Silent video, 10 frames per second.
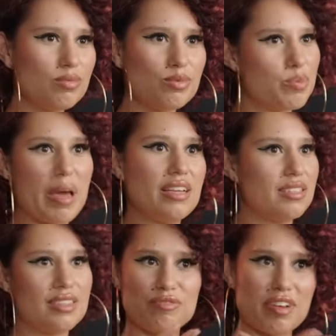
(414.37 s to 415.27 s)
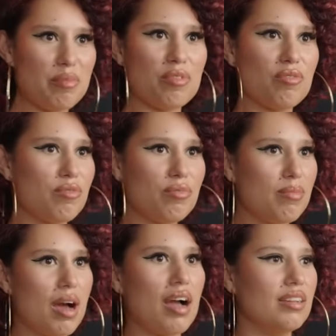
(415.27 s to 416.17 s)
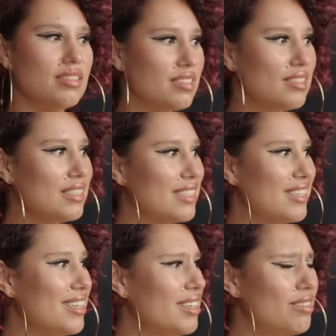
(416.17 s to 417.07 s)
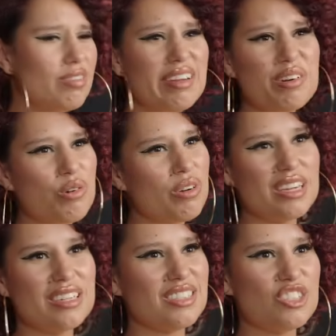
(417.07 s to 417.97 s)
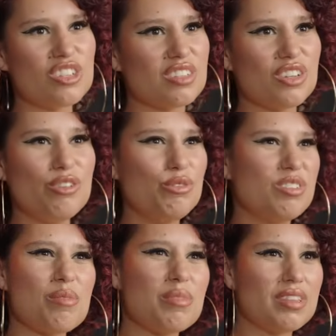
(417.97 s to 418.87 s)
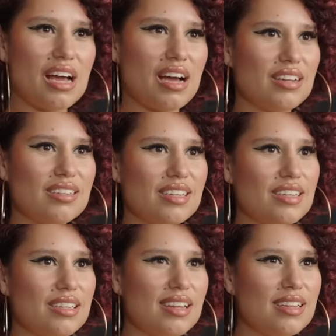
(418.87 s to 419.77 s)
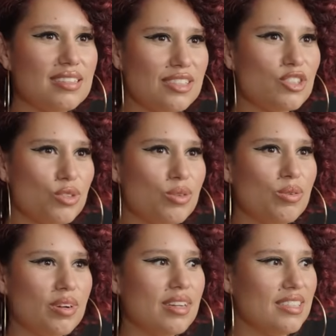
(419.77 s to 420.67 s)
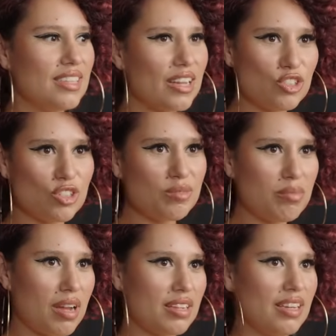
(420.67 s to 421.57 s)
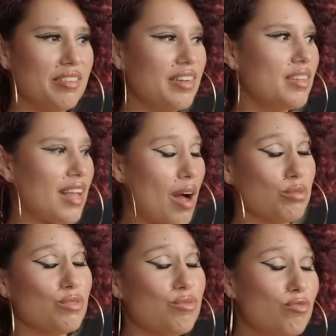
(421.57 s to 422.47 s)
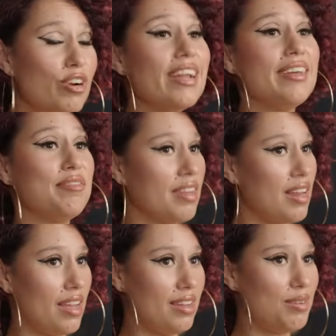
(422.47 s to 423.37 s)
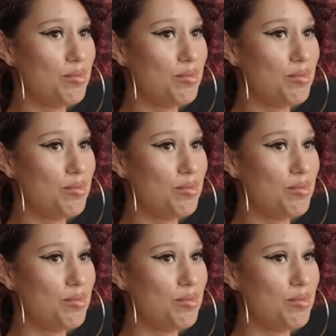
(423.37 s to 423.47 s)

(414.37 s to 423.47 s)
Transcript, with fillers: space and frame of mind, re-recording is just you lose some of that initial intention behind the lyric that I was really feeling